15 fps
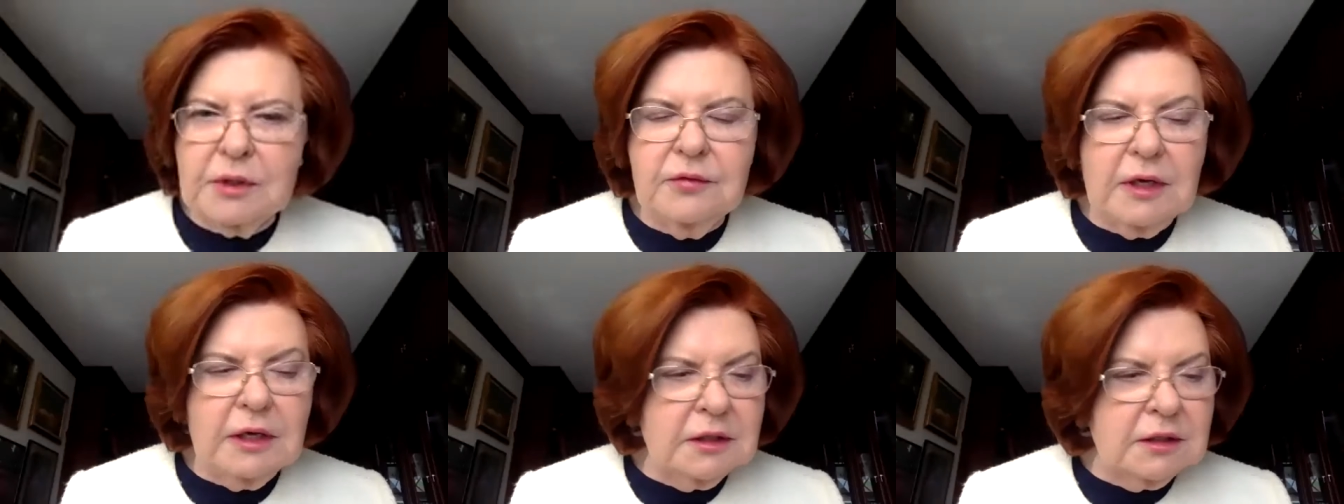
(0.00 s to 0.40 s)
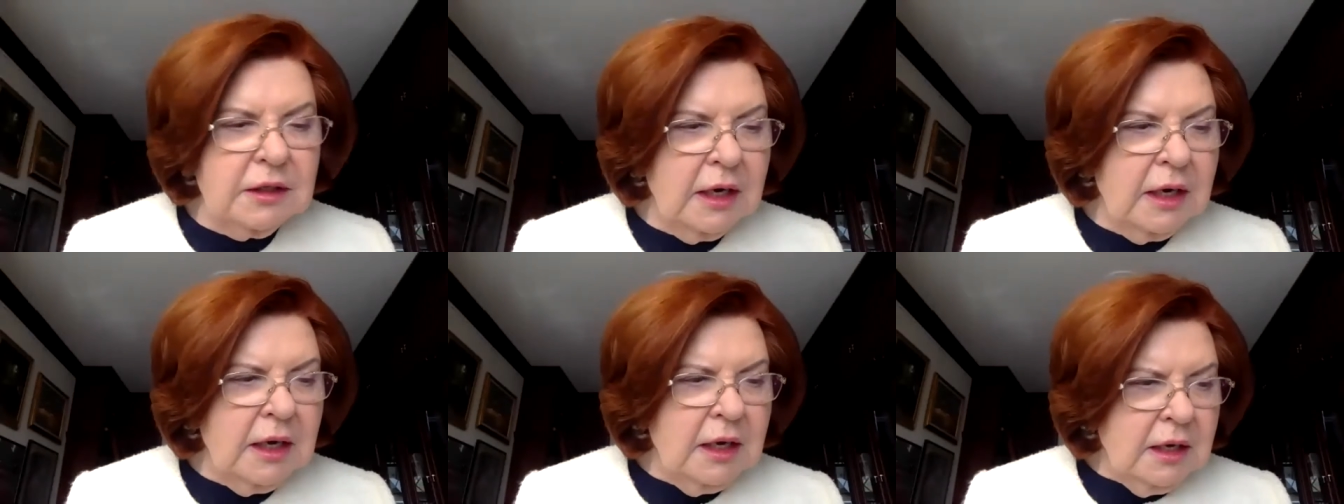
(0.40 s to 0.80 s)
event,
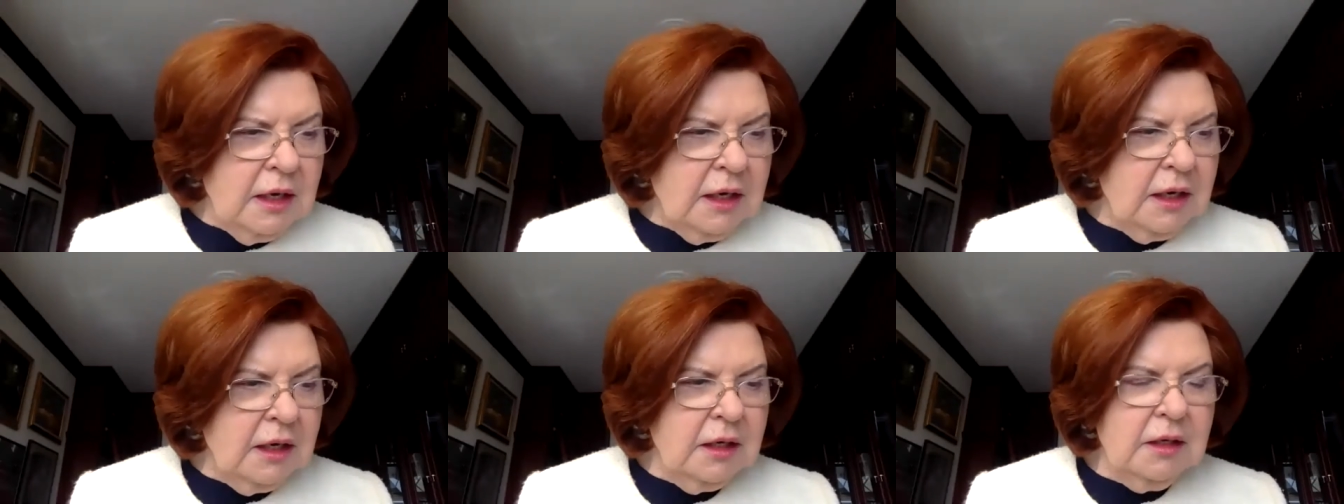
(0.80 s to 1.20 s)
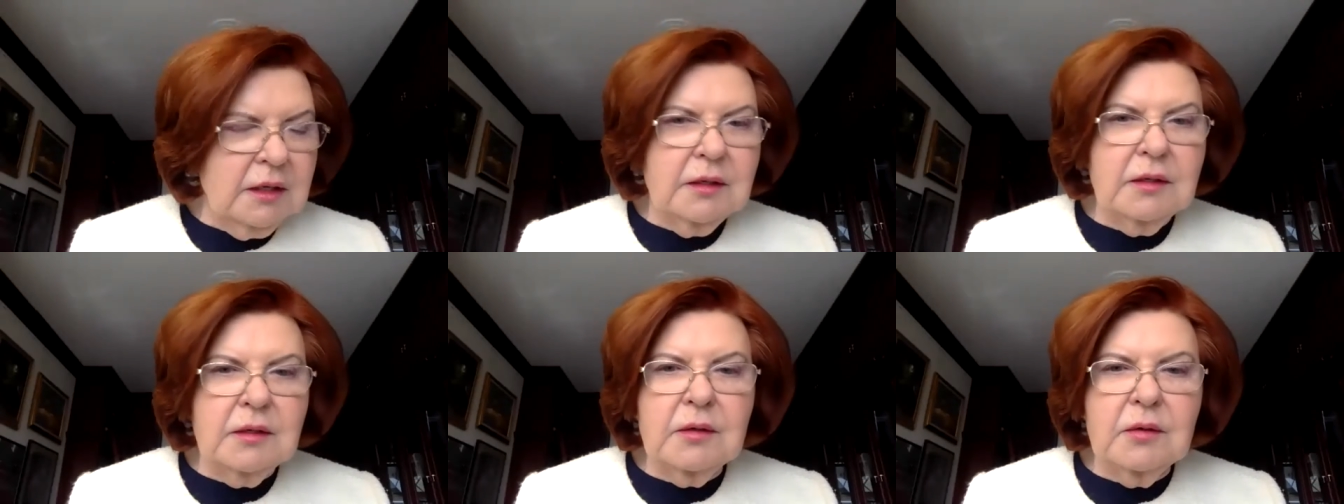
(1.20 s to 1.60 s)

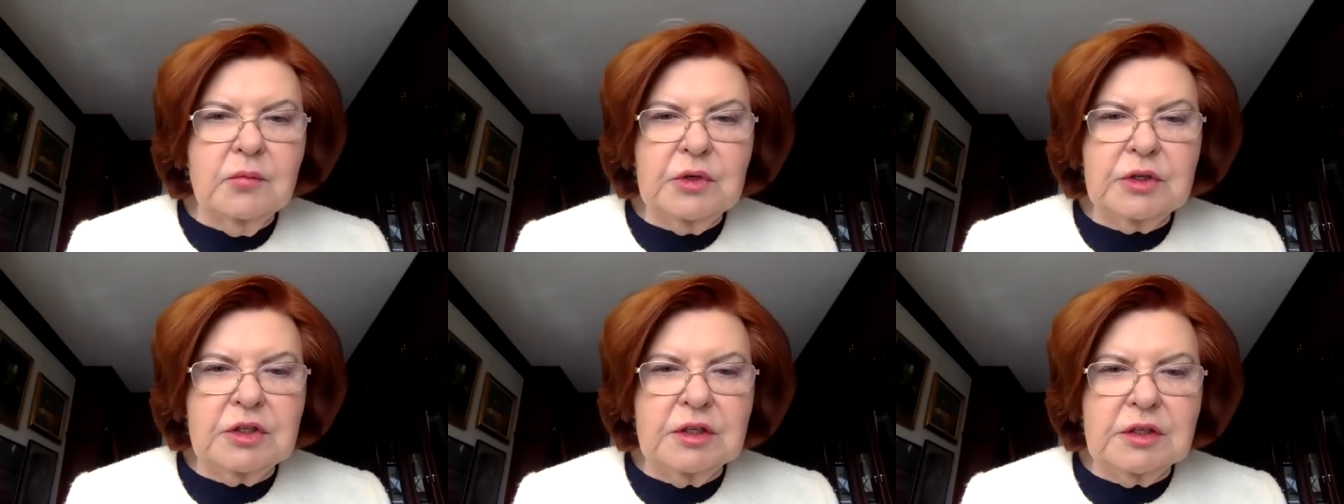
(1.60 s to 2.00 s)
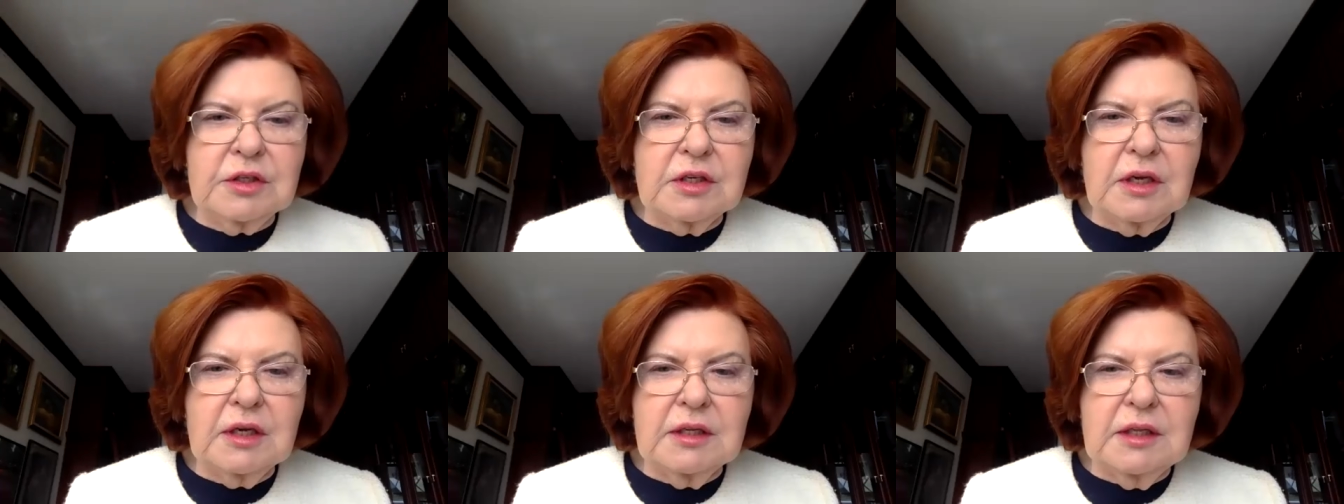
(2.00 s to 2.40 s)
which
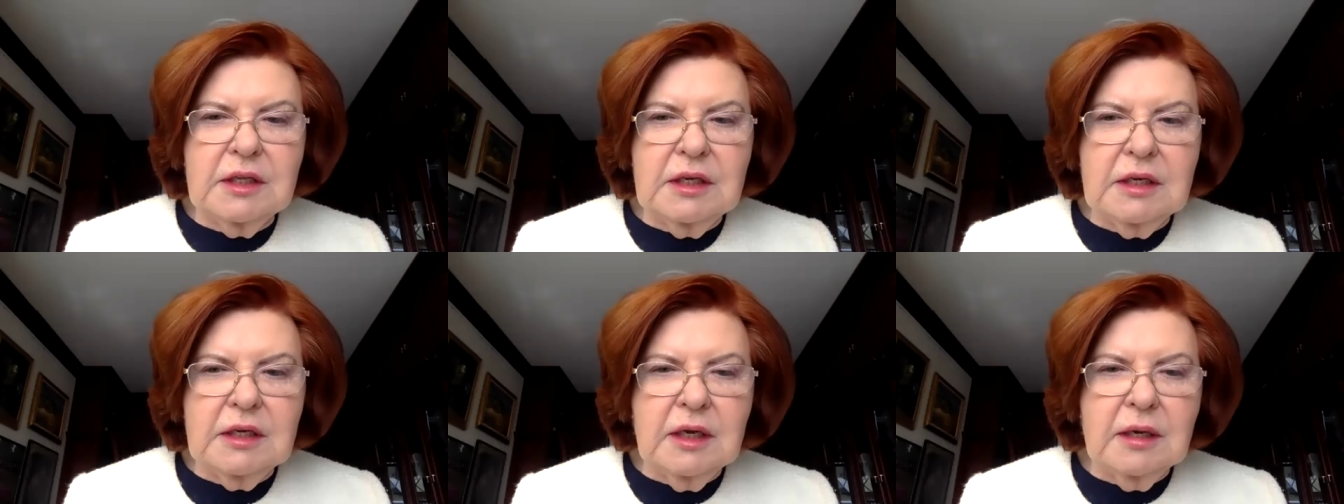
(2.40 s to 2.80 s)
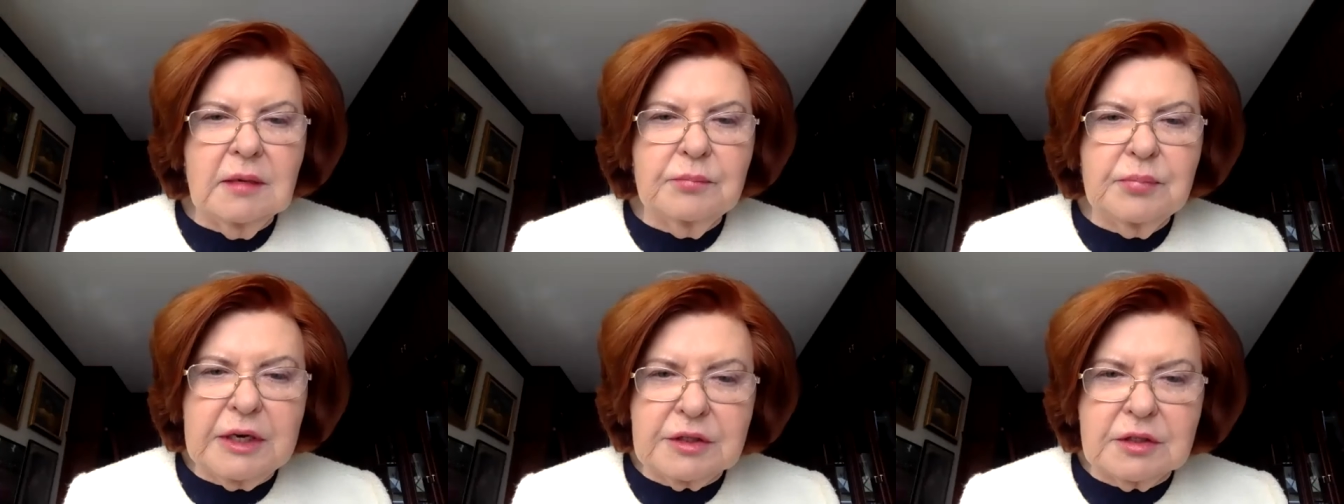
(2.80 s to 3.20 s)
is the
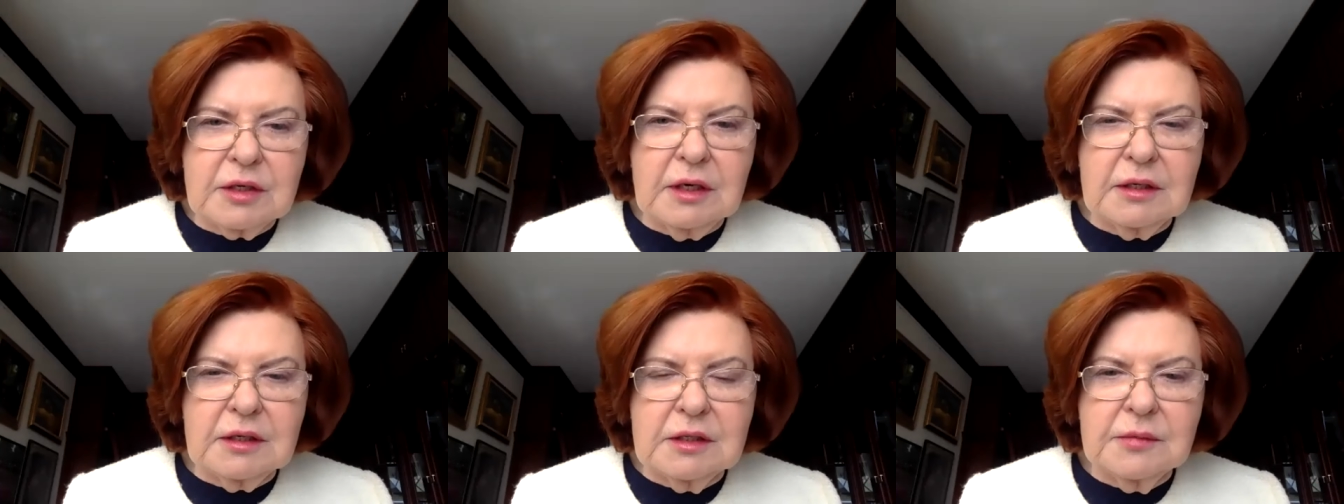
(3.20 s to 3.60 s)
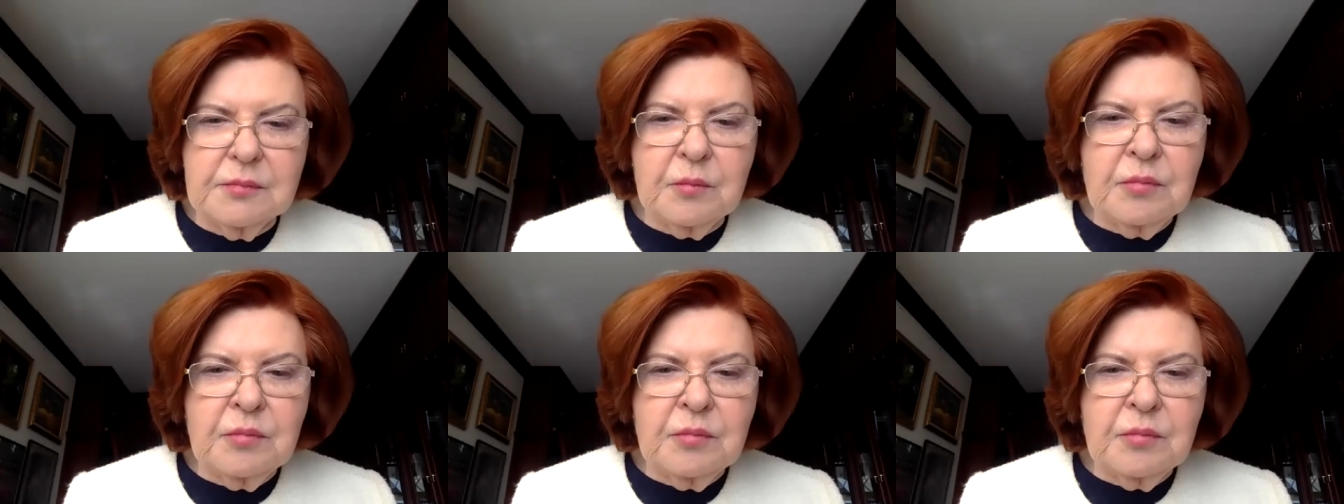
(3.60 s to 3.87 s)
presence